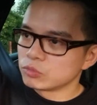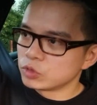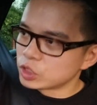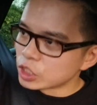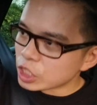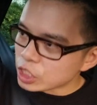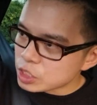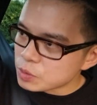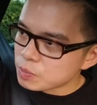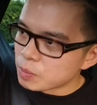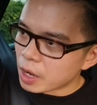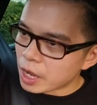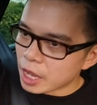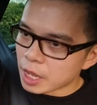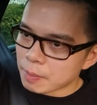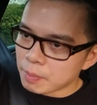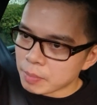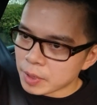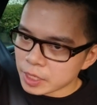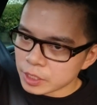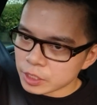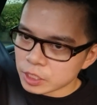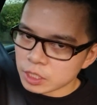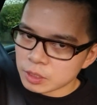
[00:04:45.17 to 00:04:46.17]
Just my
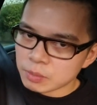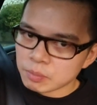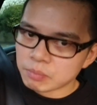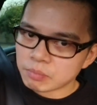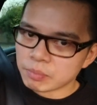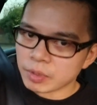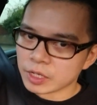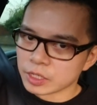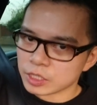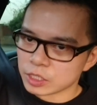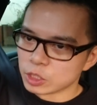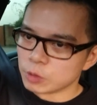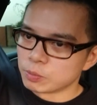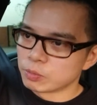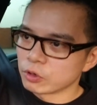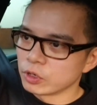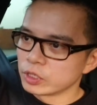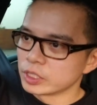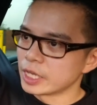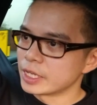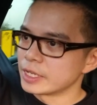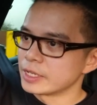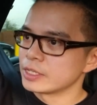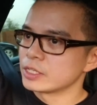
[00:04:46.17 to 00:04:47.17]
opinion, but you'll
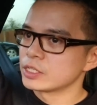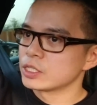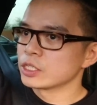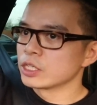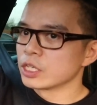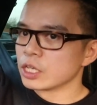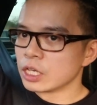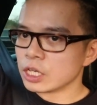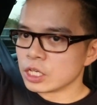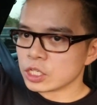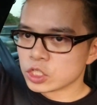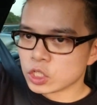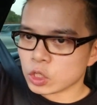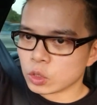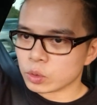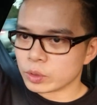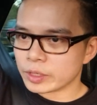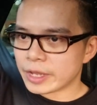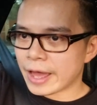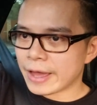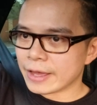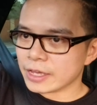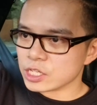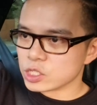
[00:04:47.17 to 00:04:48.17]
probably get
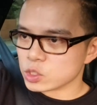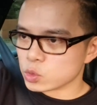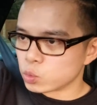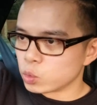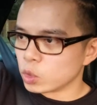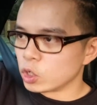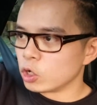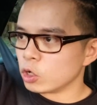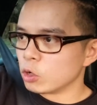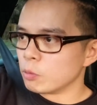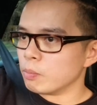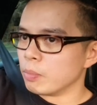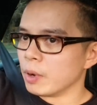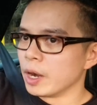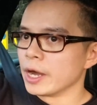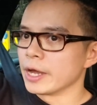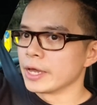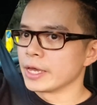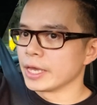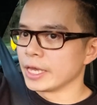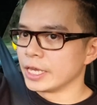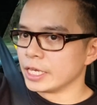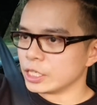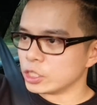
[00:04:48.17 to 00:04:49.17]
told that as well
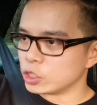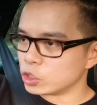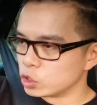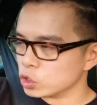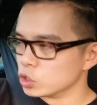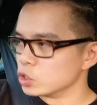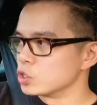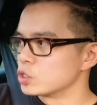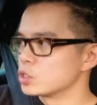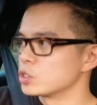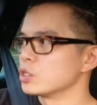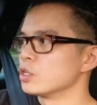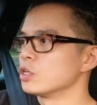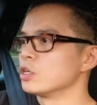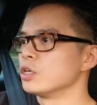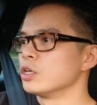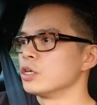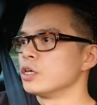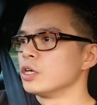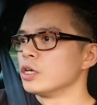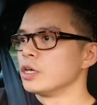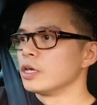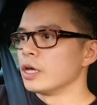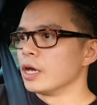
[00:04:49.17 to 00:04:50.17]
by a good
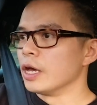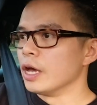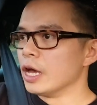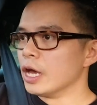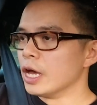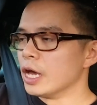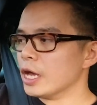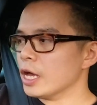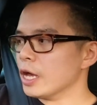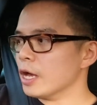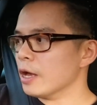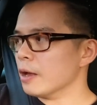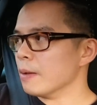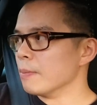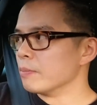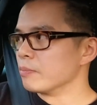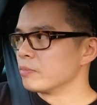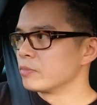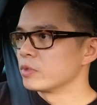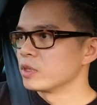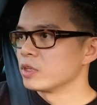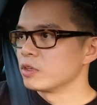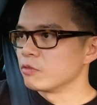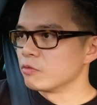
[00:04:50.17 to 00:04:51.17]

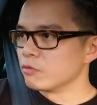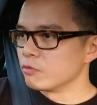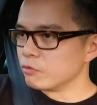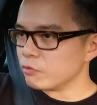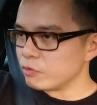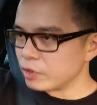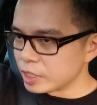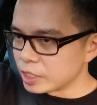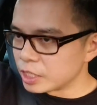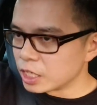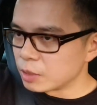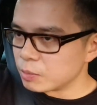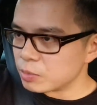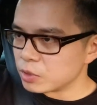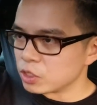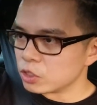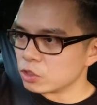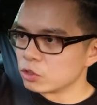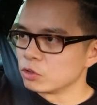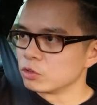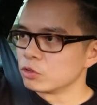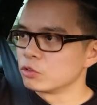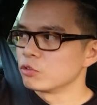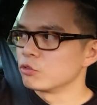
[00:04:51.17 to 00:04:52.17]

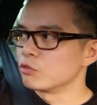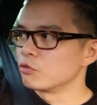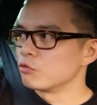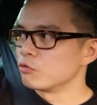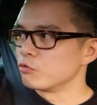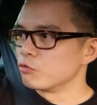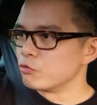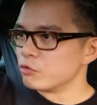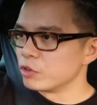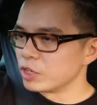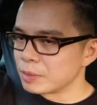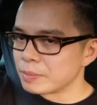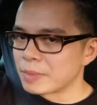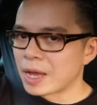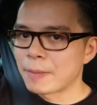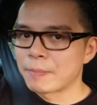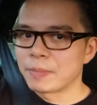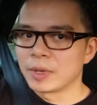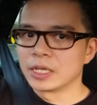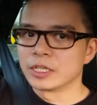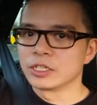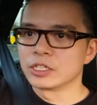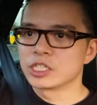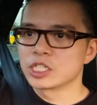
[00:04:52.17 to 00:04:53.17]
VW
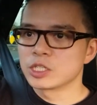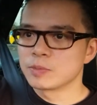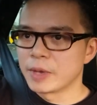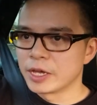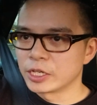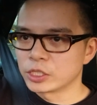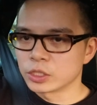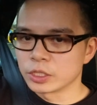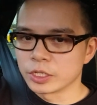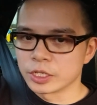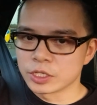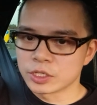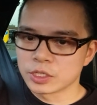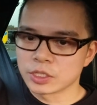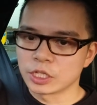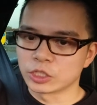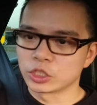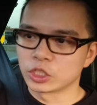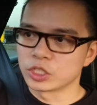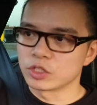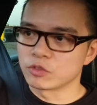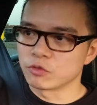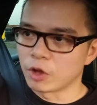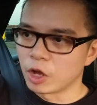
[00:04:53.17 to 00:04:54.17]
remapping specialist
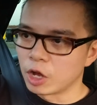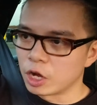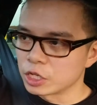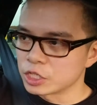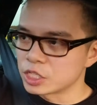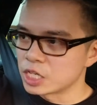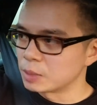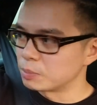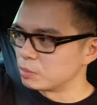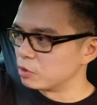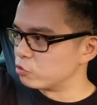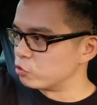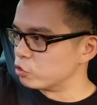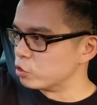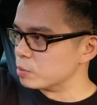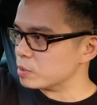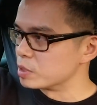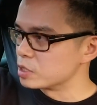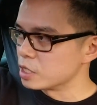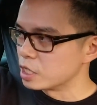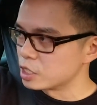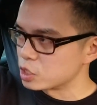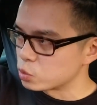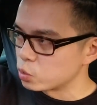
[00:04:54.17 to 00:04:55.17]
such as Artec
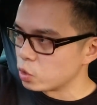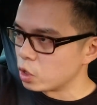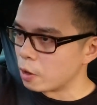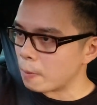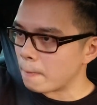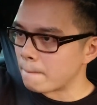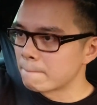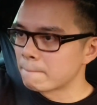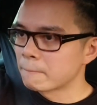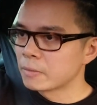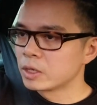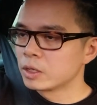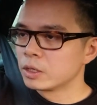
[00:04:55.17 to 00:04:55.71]
Performance as well.